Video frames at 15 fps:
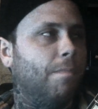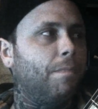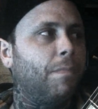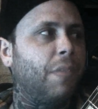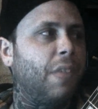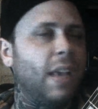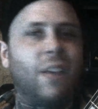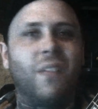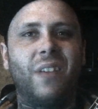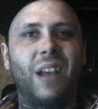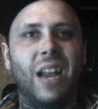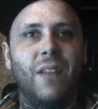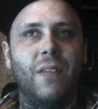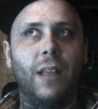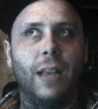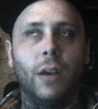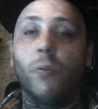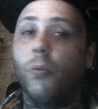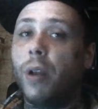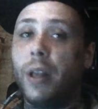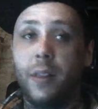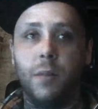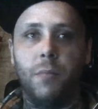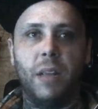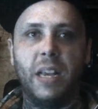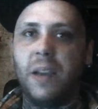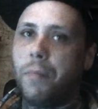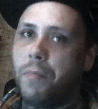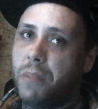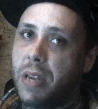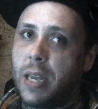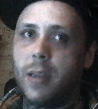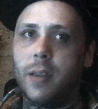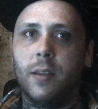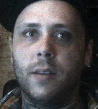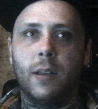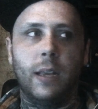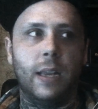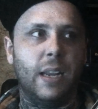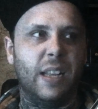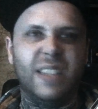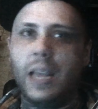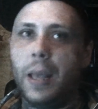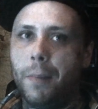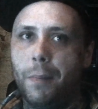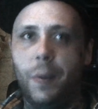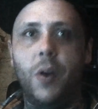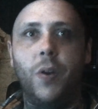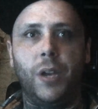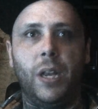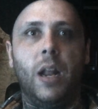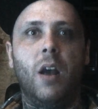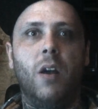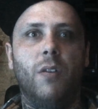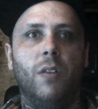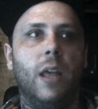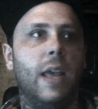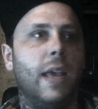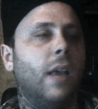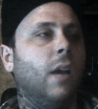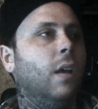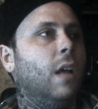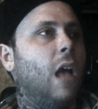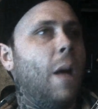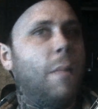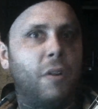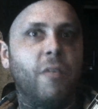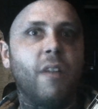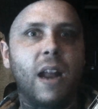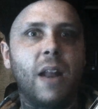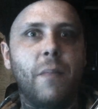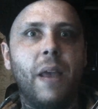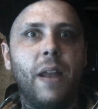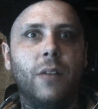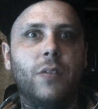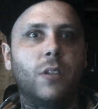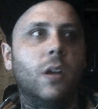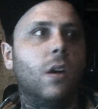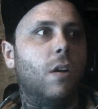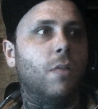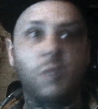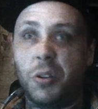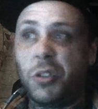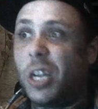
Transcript: think of kind of like a rhythm, like a beat and a tempo, you know, like, I'm going to write a metal song.